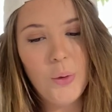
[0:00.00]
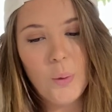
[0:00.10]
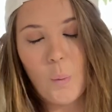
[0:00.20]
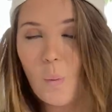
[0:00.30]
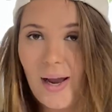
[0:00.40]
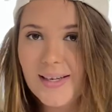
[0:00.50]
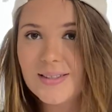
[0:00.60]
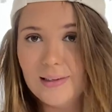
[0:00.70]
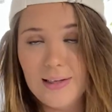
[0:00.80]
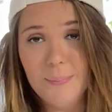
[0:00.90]
weight
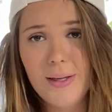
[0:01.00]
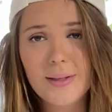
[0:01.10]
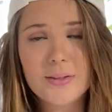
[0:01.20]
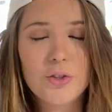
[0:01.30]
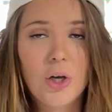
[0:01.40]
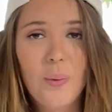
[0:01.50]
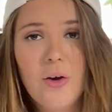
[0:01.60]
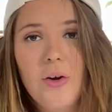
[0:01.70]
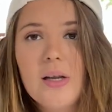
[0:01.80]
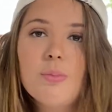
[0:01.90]
limit. So we
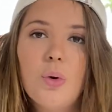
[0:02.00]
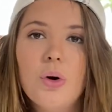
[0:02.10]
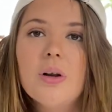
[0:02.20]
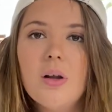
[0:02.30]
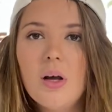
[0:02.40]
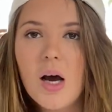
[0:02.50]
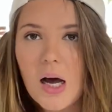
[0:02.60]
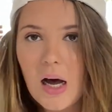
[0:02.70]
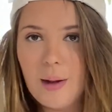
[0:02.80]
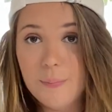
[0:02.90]
only put
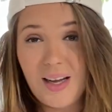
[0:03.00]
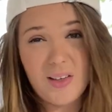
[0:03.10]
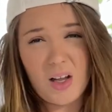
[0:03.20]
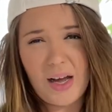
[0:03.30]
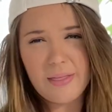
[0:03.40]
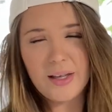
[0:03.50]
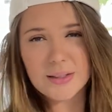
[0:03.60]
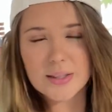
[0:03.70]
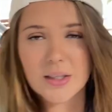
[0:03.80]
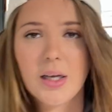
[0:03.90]
um, our light
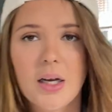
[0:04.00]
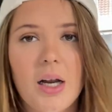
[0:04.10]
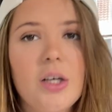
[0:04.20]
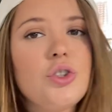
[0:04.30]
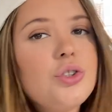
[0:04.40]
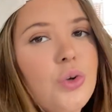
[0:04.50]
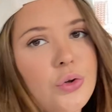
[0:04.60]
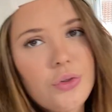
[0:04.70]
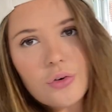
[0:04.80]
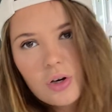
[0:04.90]
things in it. And I'll just talk you through